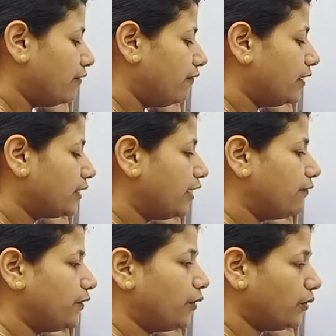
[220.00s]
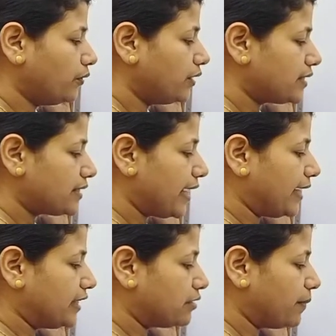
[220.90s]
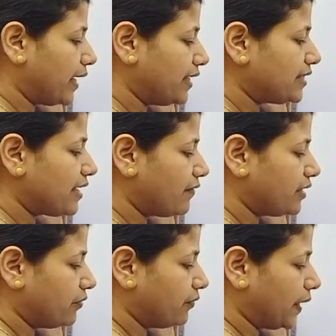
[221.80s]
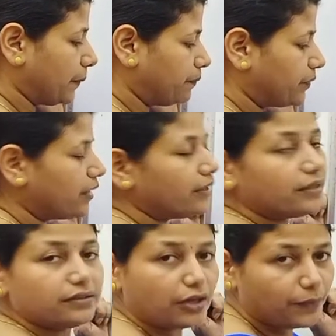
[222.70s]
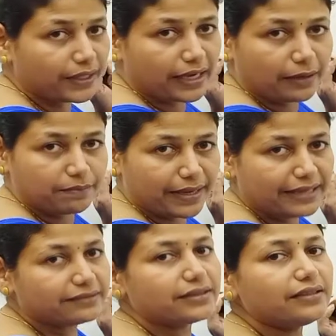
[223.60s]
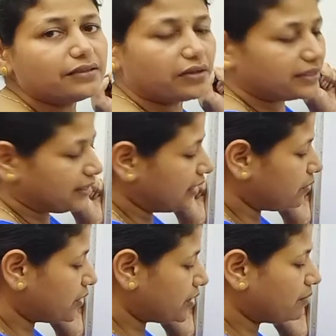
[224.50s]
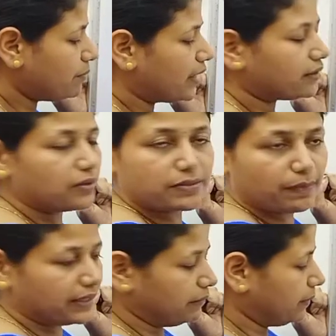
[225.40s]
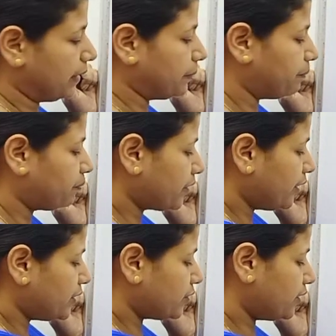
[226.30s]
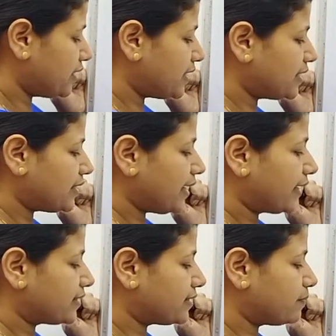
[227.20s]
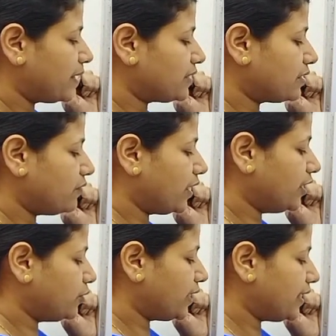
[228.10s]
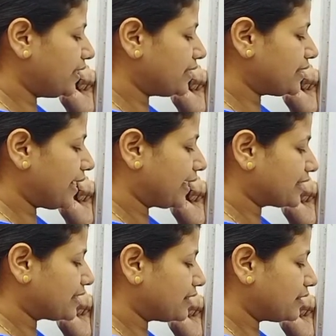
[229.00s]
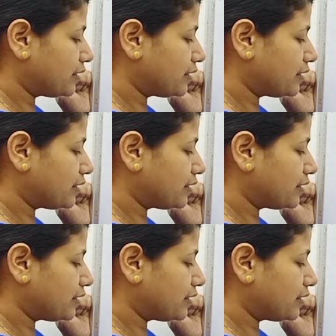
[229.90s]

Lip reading: will give you this 8 by 75. Now we can make the quadratic equation by cross multiplying. So this is x plus 1 into 10 is x